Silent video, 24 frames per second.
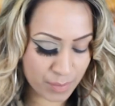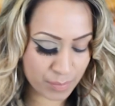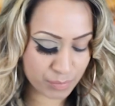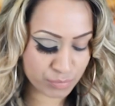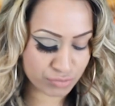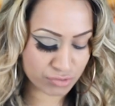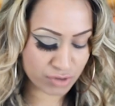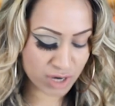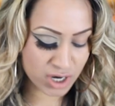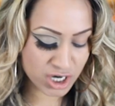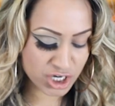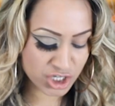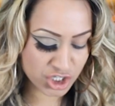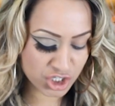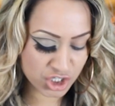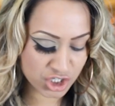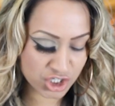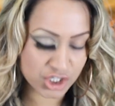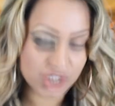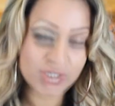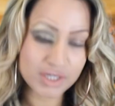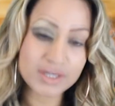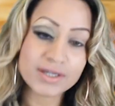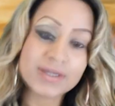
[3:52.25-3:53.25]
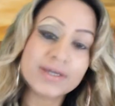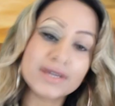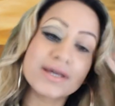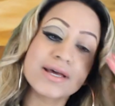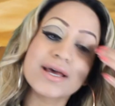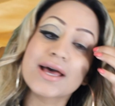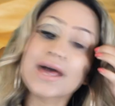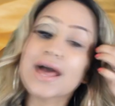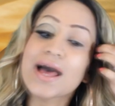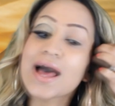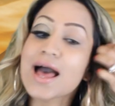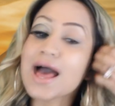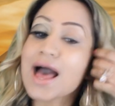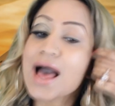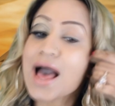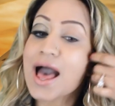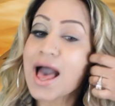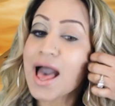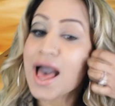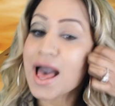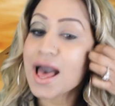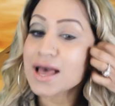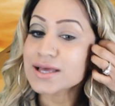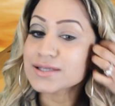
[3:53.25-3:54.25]
brush,
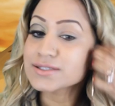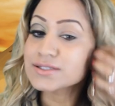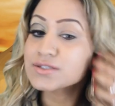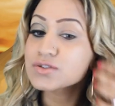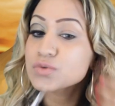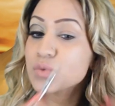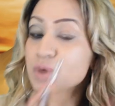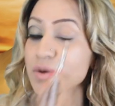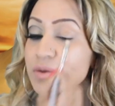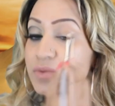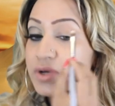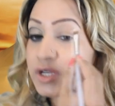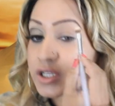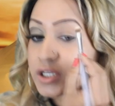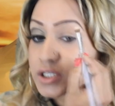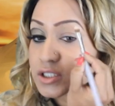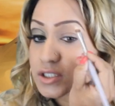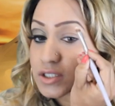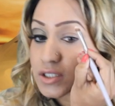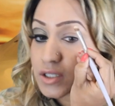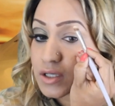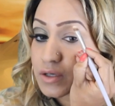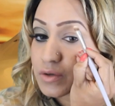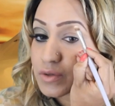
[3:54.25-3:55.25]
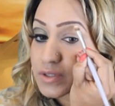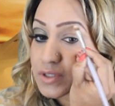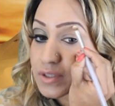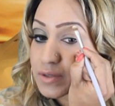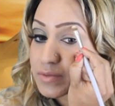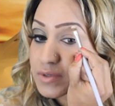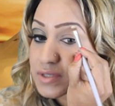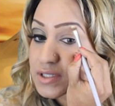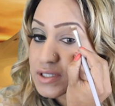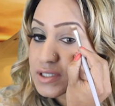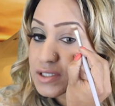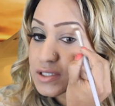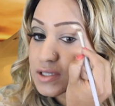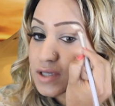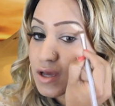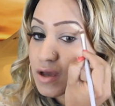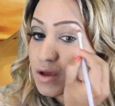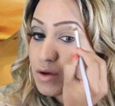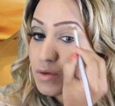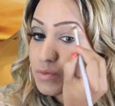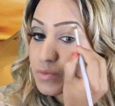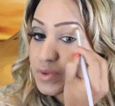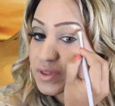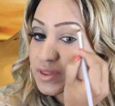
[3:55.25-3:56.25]
and what I'm going to do is I'm going to
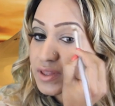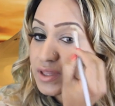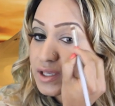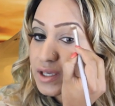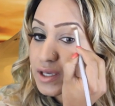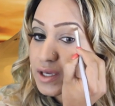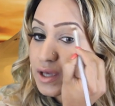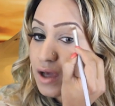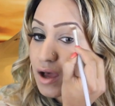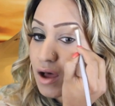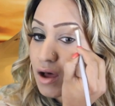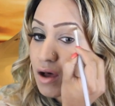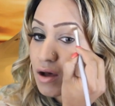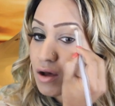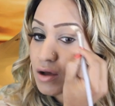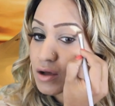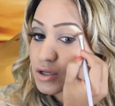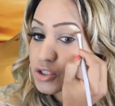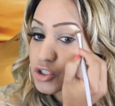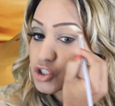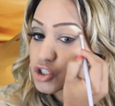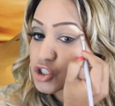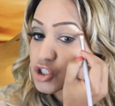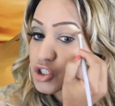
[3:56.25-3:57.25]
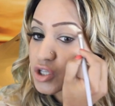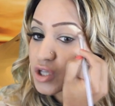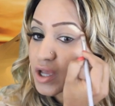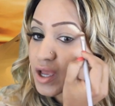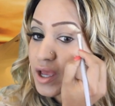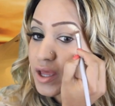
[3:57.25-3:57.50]
start with the arch,